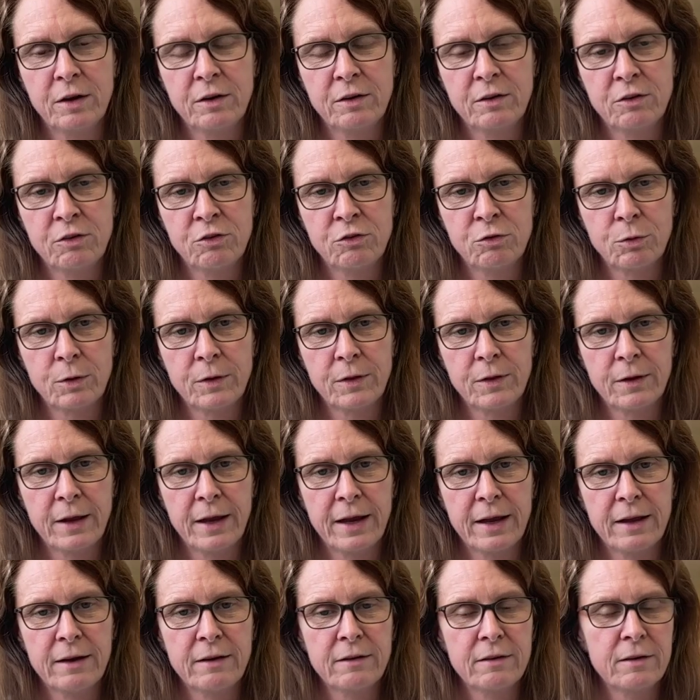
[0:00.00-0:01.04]
that destroy the
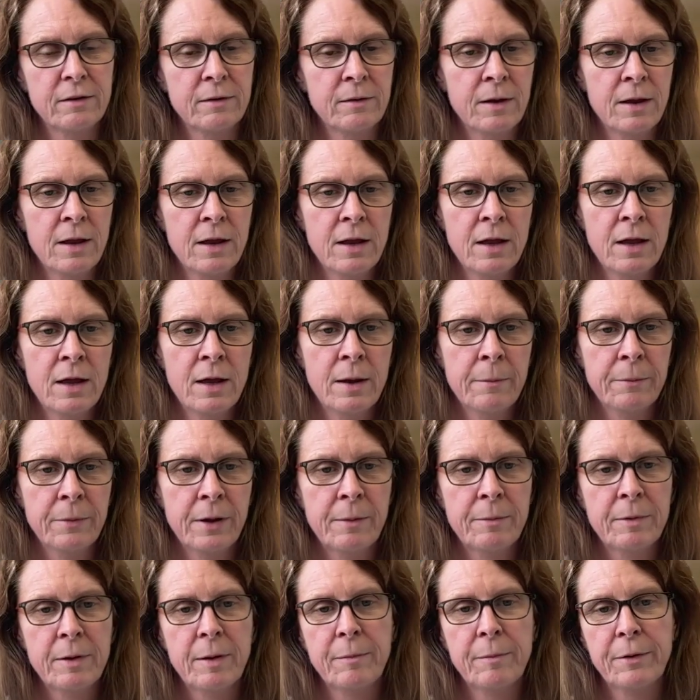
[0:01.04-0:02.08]
land and
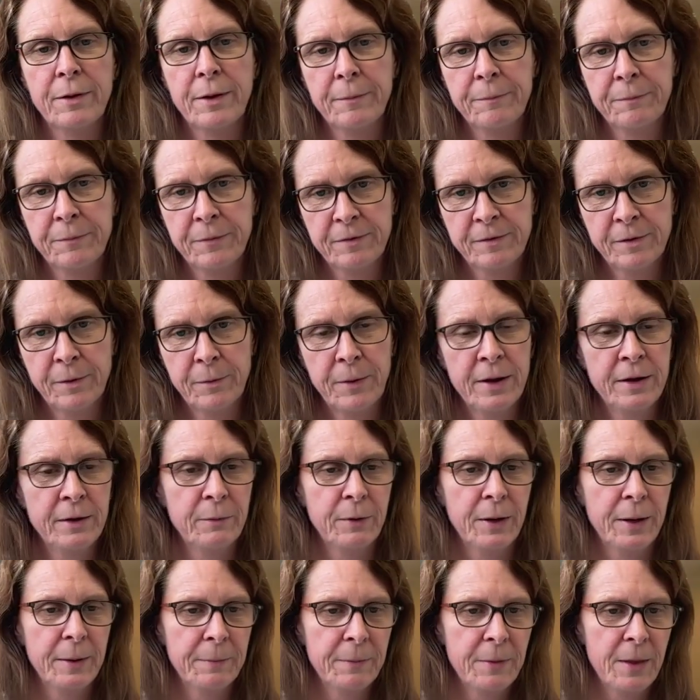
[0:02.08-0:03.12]
blah blah blah. So
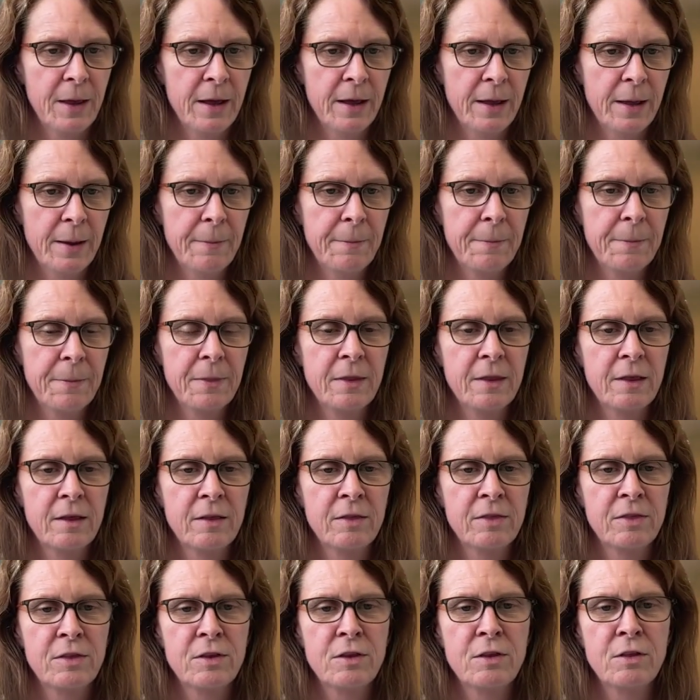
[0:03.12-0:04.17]
anyway, um,
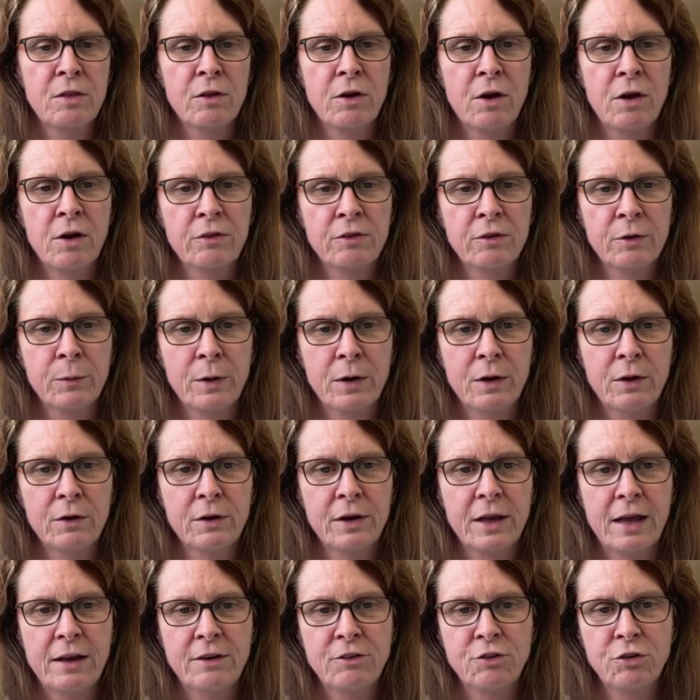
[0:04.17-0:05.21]
also want to
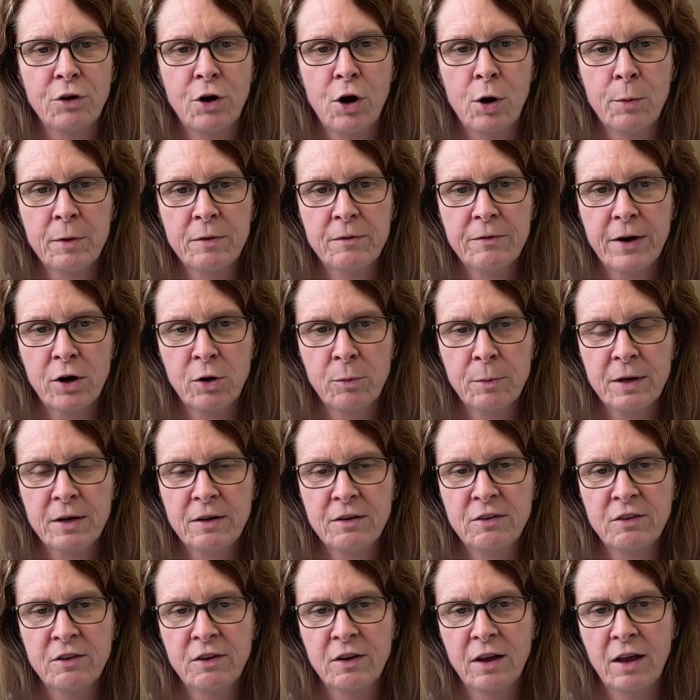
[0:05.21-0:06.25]
look at your home
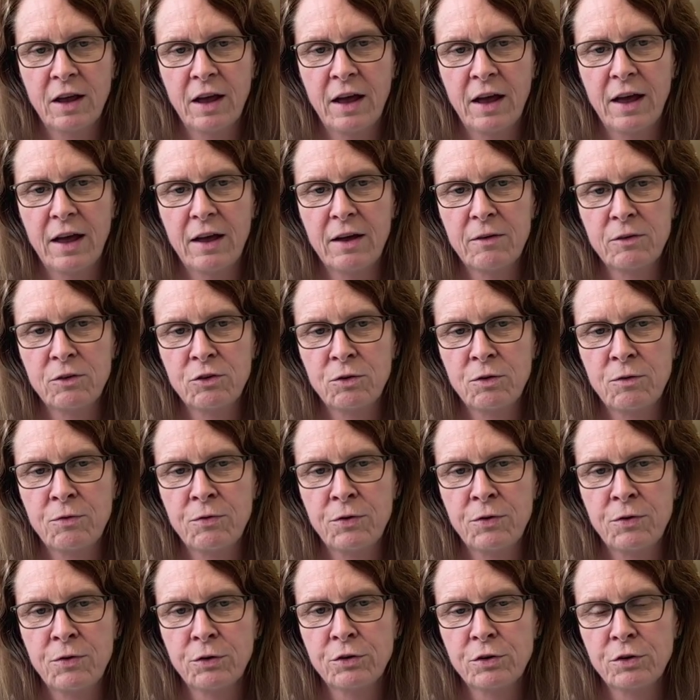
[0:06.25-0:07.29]
environment, uh,
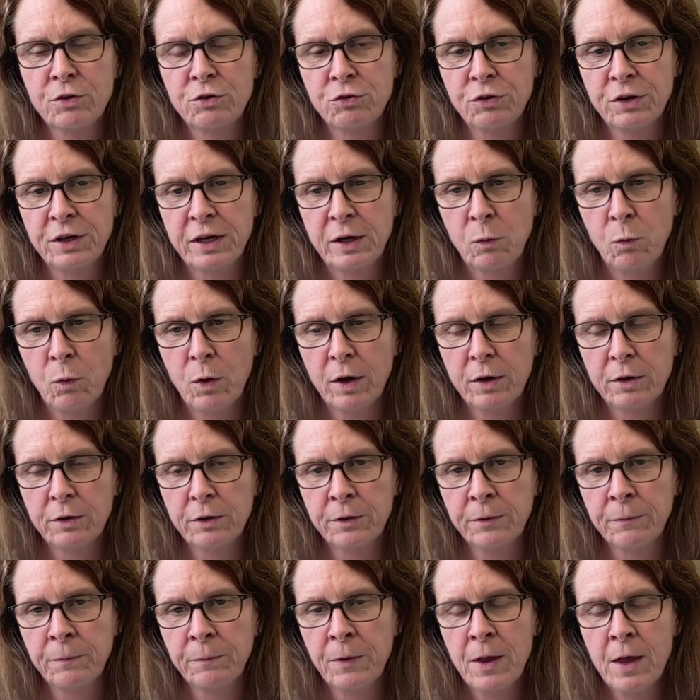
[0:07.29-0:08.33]
filter your drinking
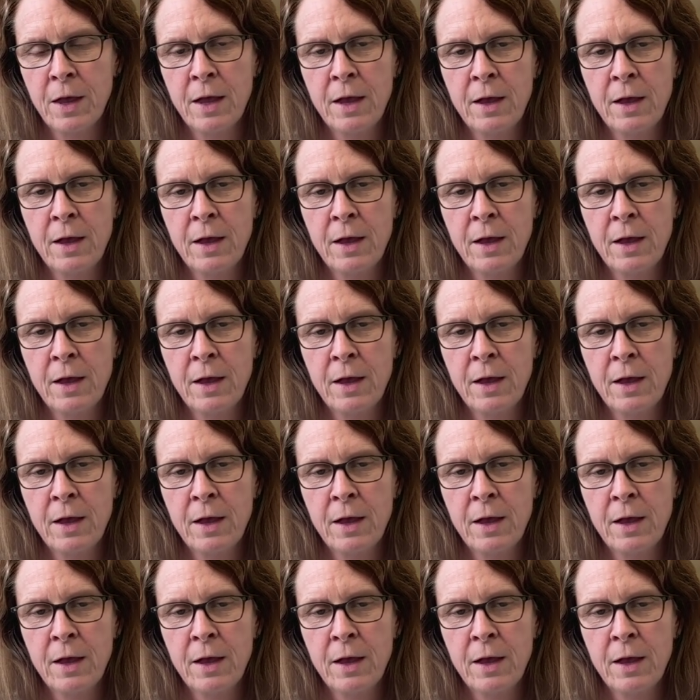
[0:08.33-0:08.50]
water.